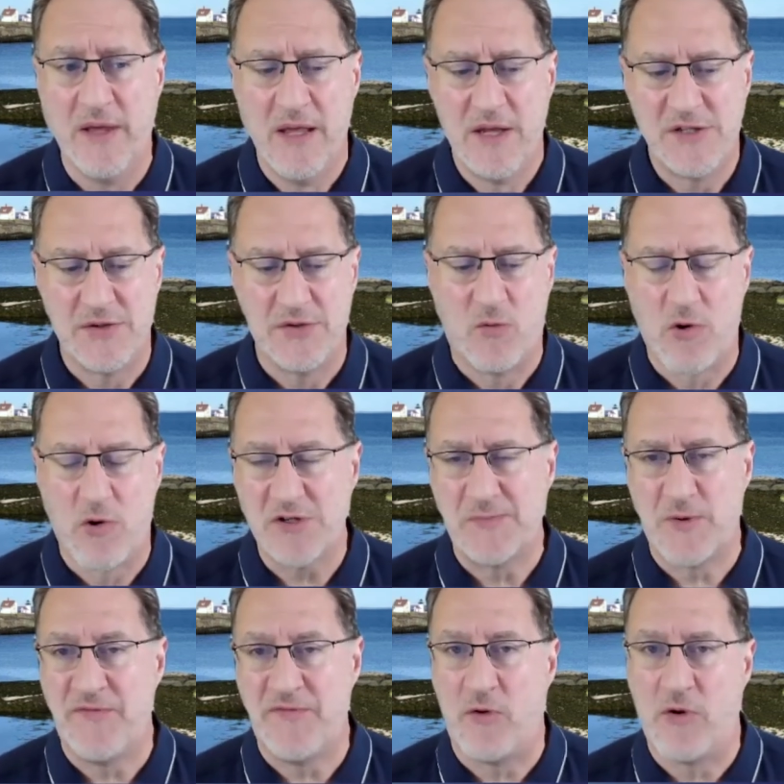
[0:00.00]
So the worst
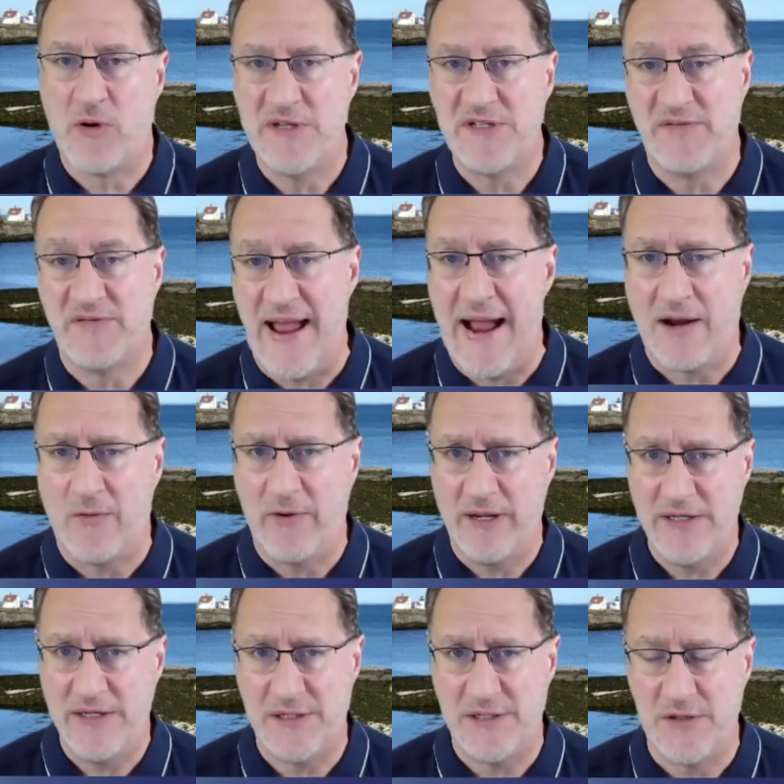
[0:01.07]
performance of
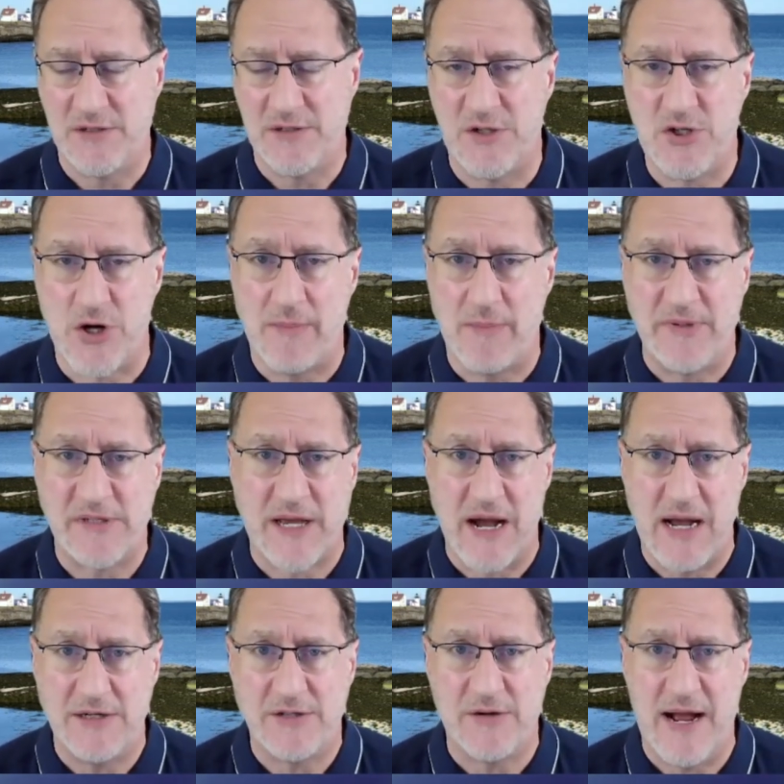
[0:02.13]
equities, to use the sharpest
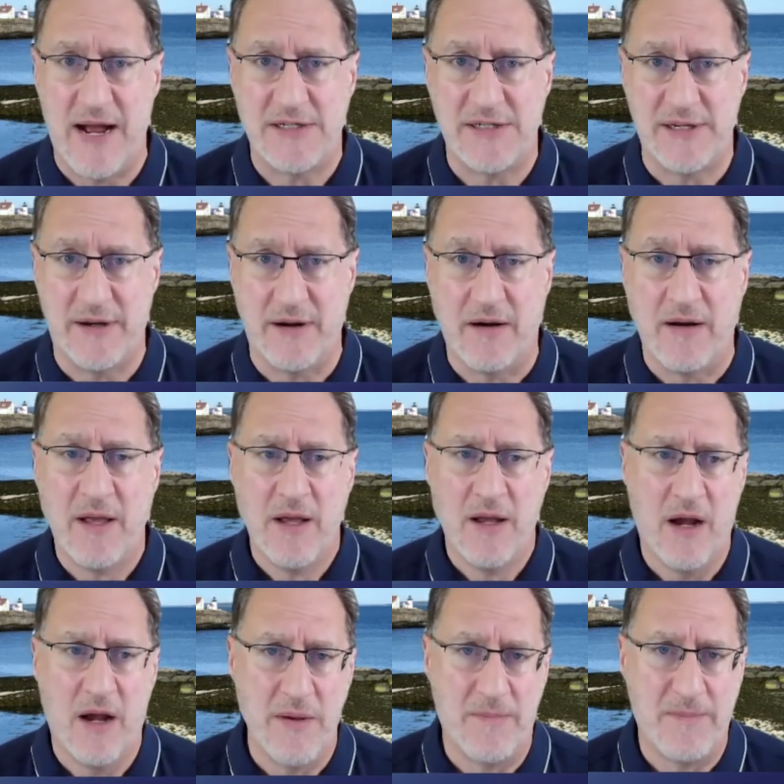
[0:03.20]
contrast here,
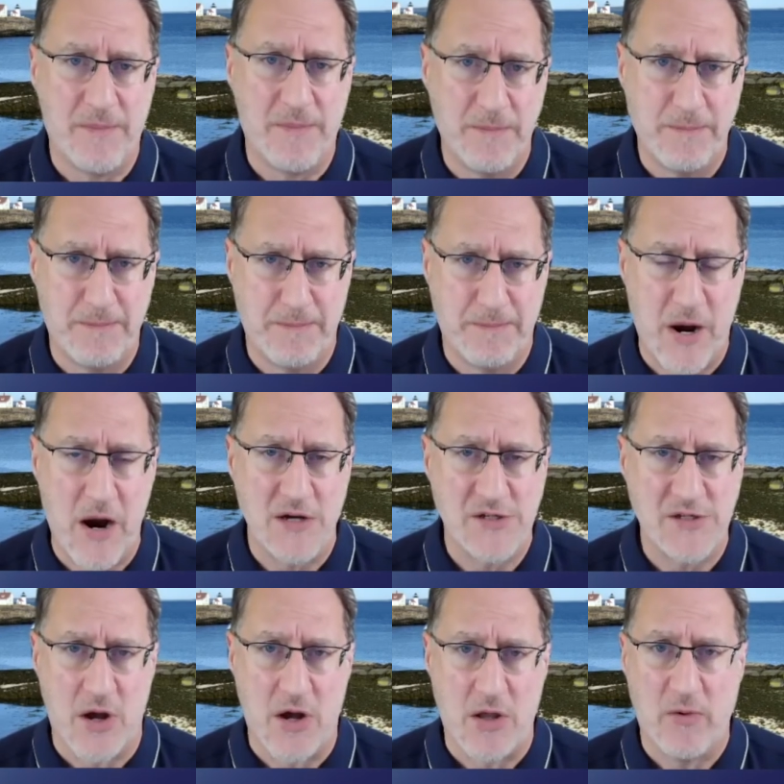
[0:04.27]
on the bars
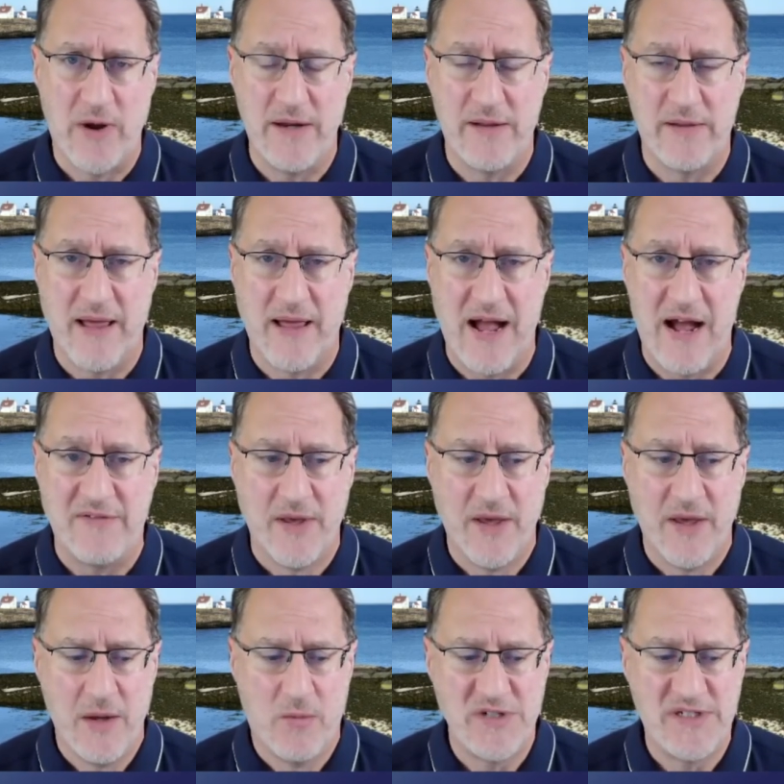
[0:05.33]
all the way to the left,
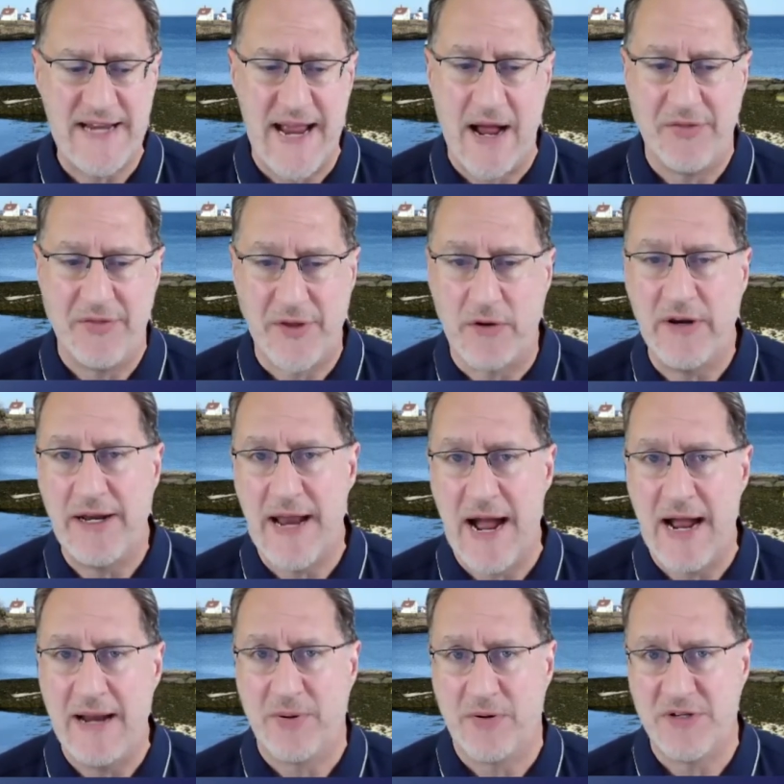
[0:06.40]
was down
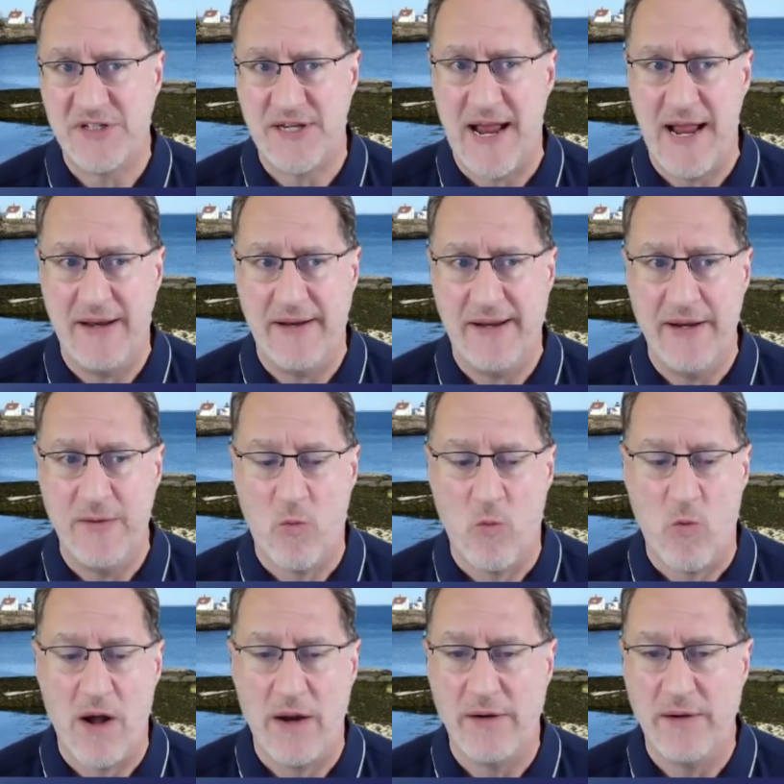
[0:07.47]
39%
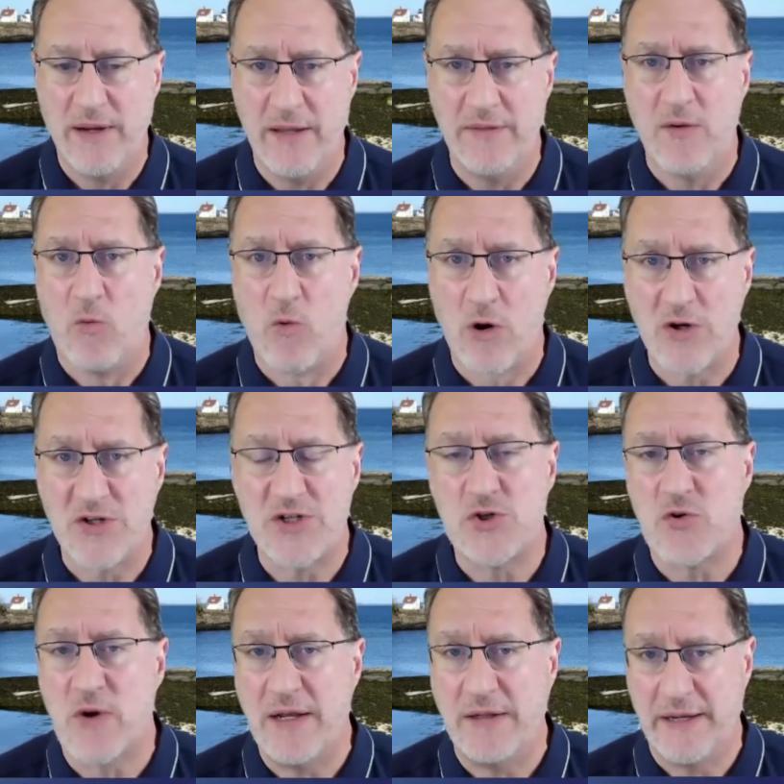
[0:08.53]
in the worst
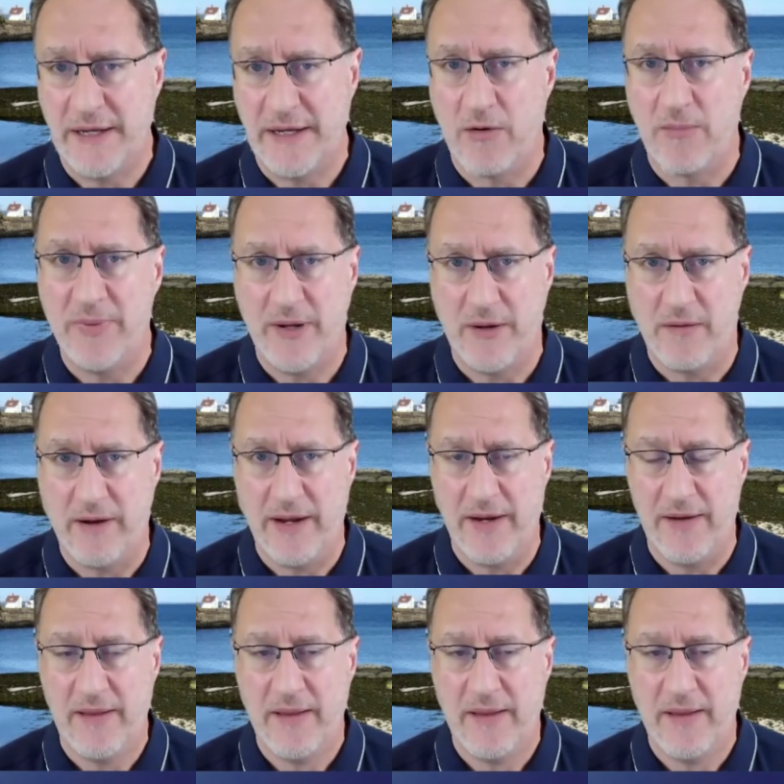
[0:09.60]
trailing year period.